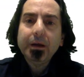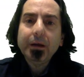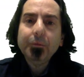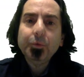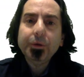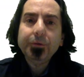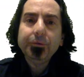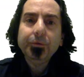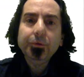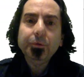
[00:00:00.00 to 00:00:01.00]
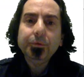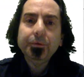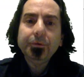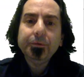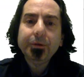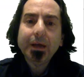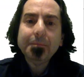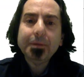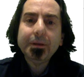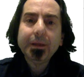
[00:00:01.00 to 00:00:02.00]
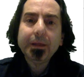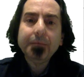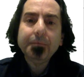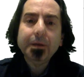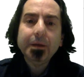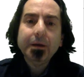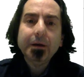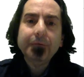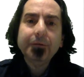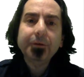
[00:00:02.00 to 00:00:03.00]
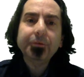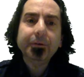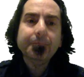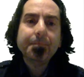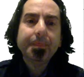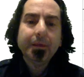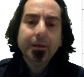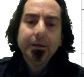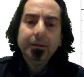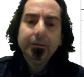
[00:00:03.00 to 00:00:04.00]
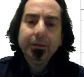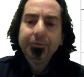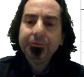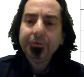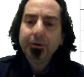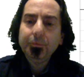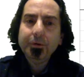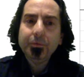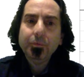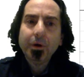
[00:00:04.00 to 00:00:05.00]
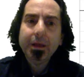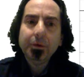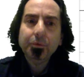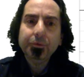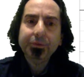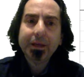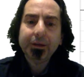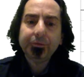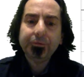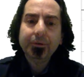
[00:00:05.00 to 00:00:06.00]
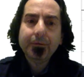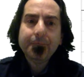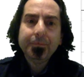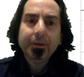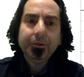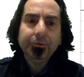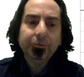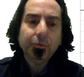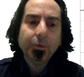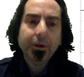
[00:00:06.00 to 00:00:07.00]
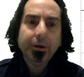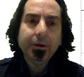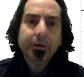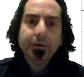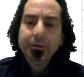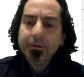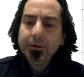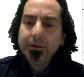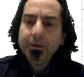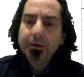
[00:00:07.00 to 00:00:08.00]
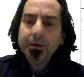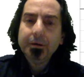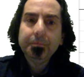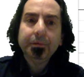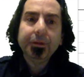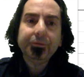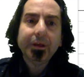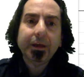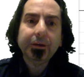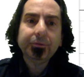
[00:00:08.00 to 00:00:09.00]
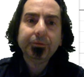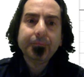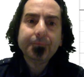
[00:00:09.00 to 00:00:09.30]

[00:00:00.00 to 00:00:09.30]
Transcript: I'm going to type in a function. Let's start with y equals x squared plus x.